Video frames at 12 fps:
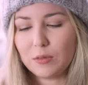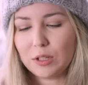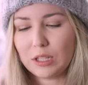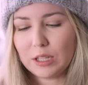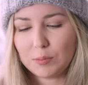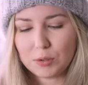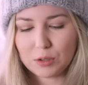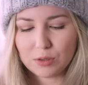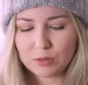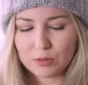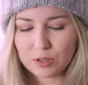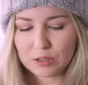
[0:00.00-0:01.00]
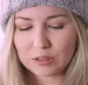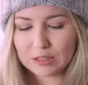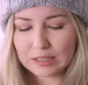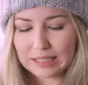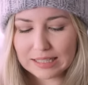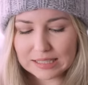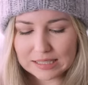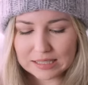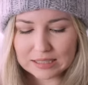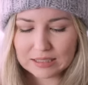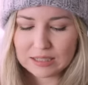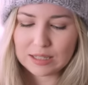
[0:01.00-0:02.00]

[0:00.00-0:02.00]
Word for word: really beautiful lace